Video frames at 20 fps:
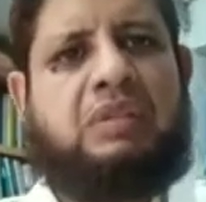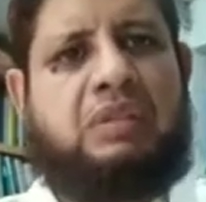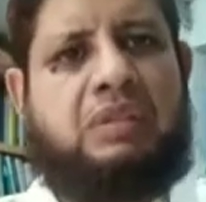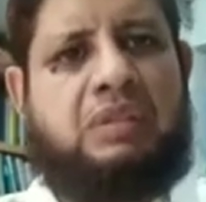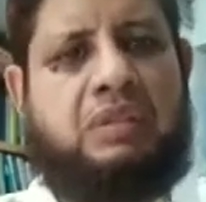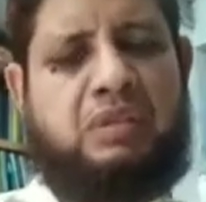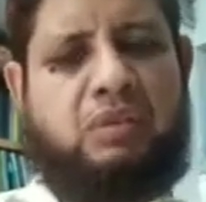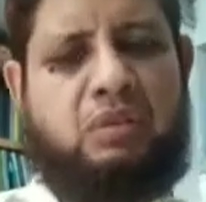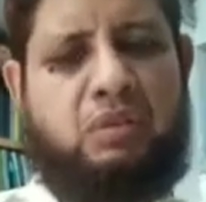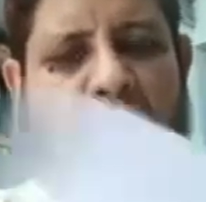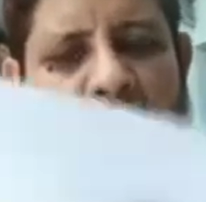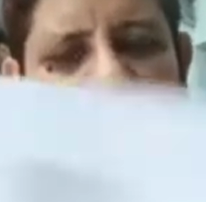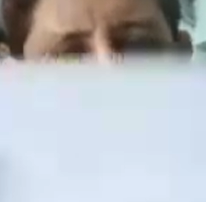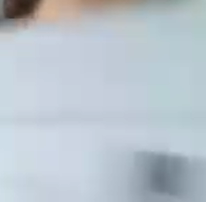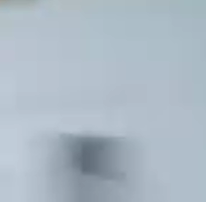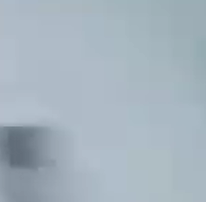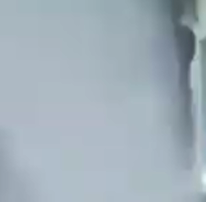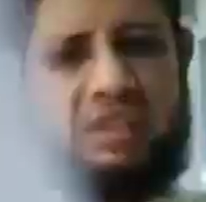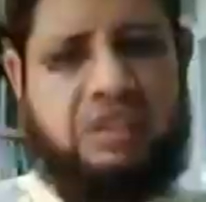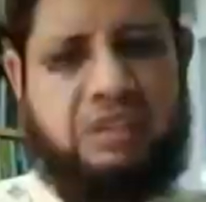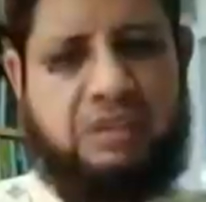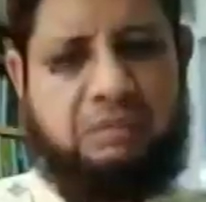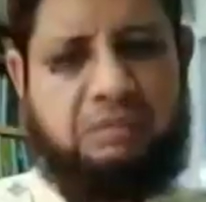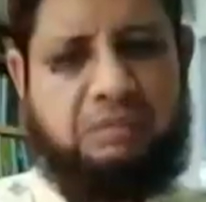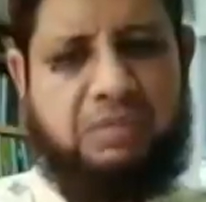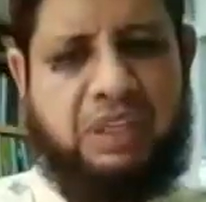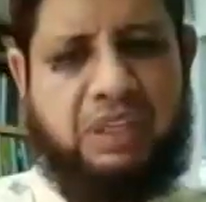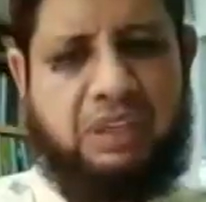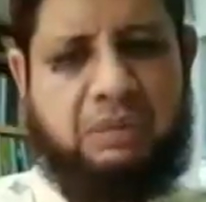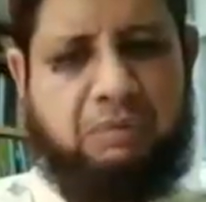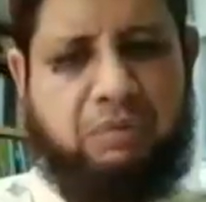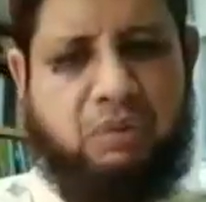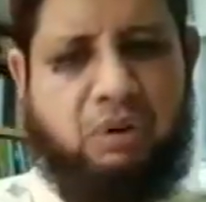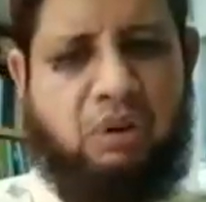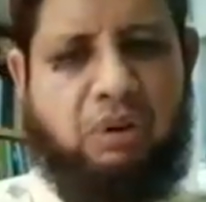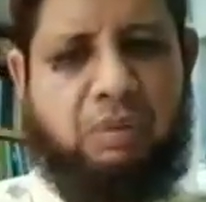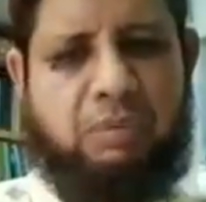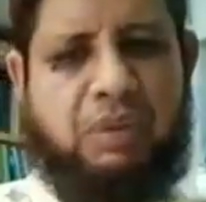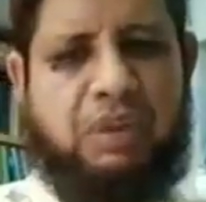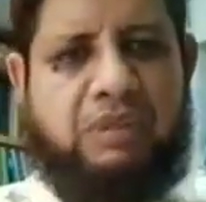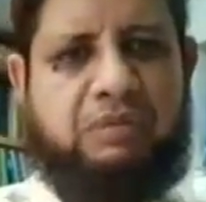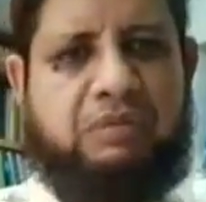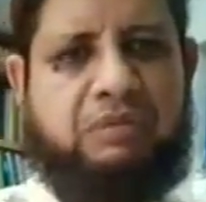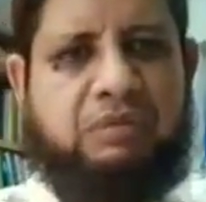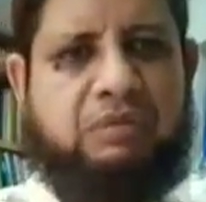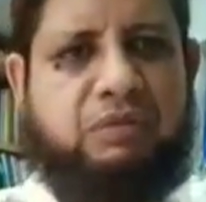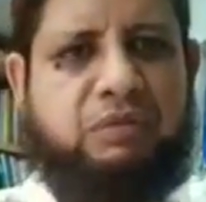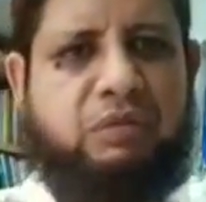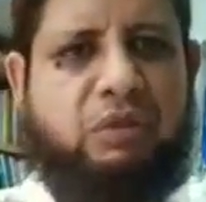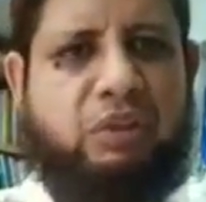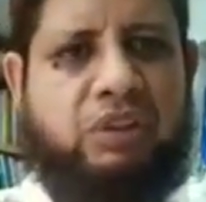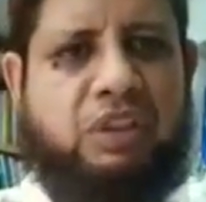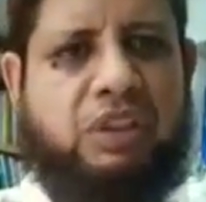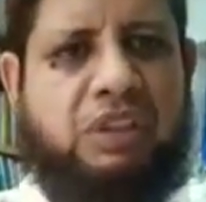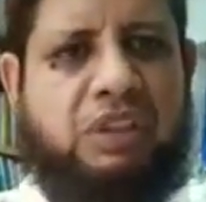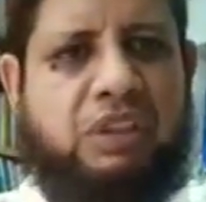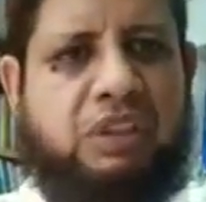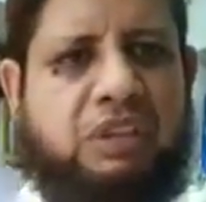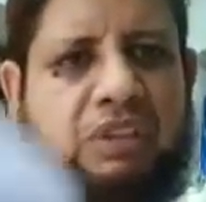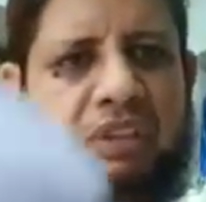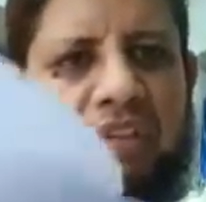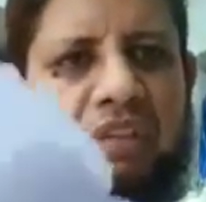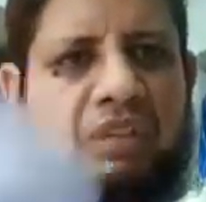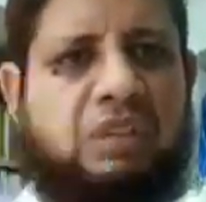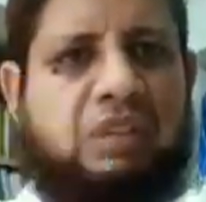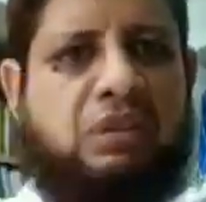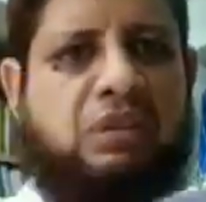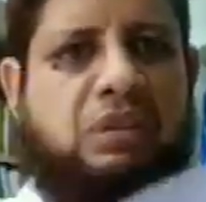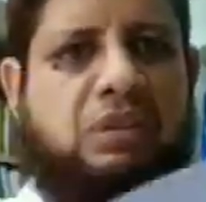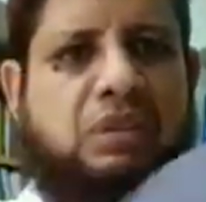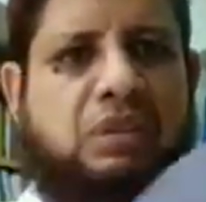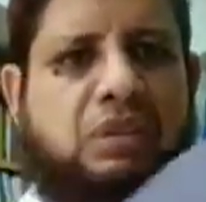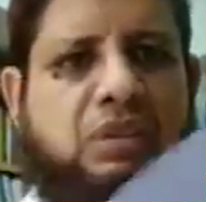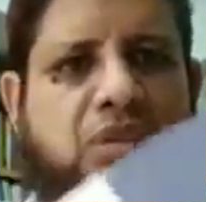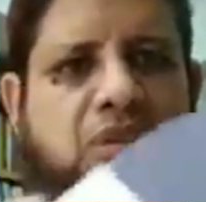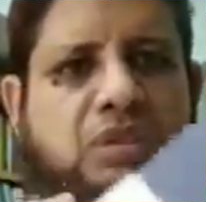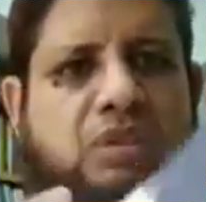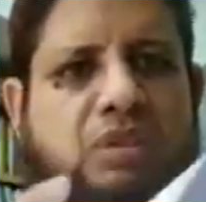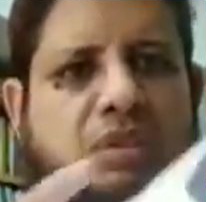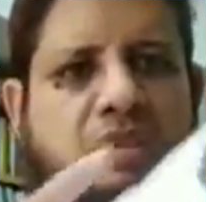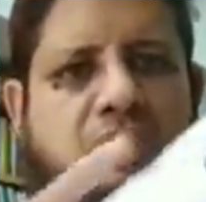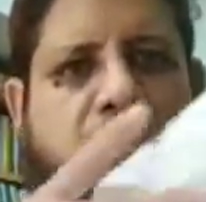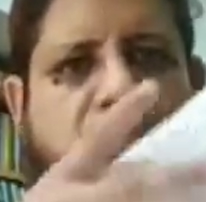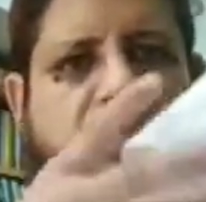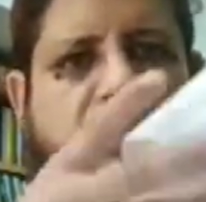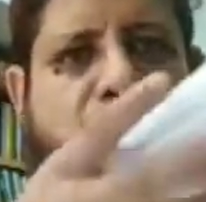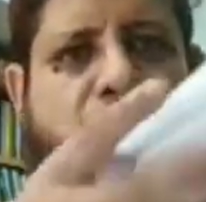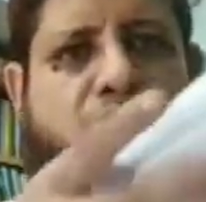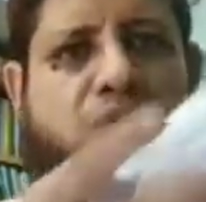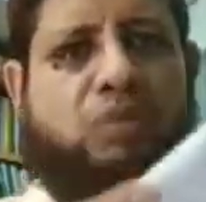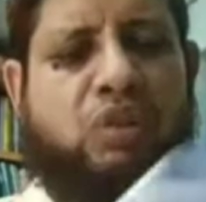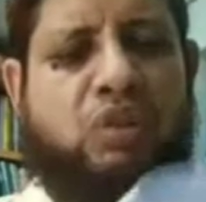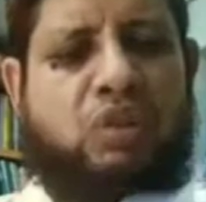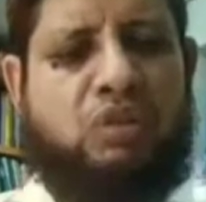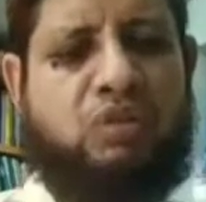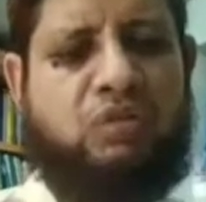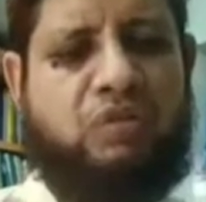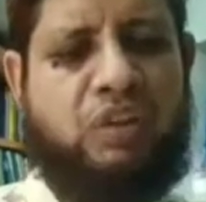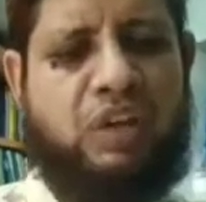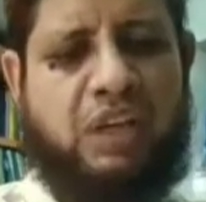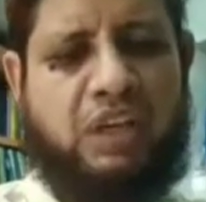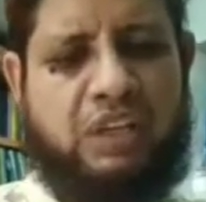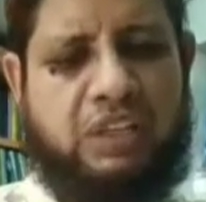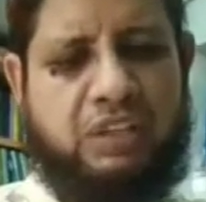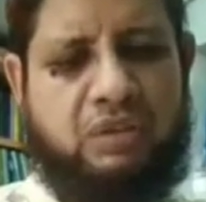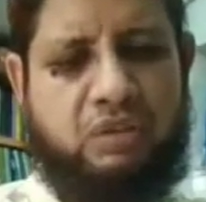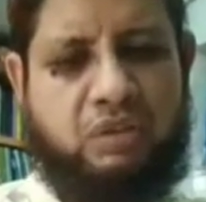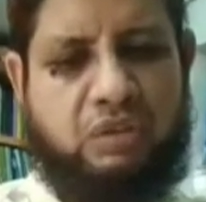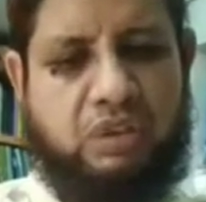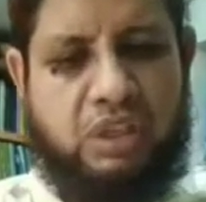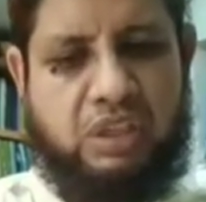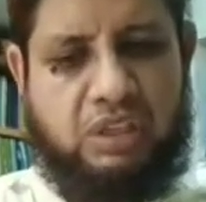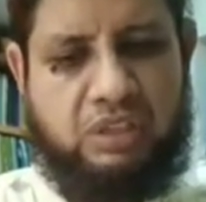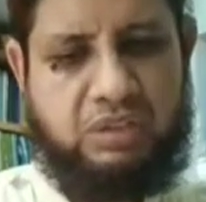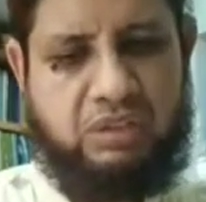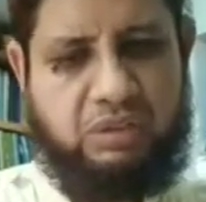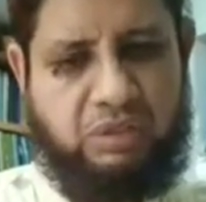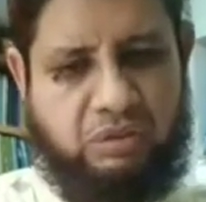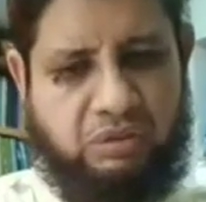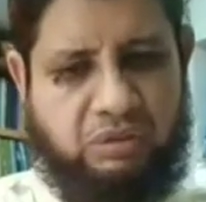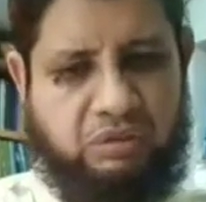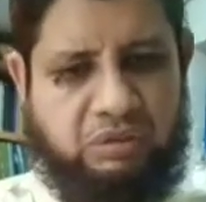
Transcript: So it is a big problem for the student of higher education.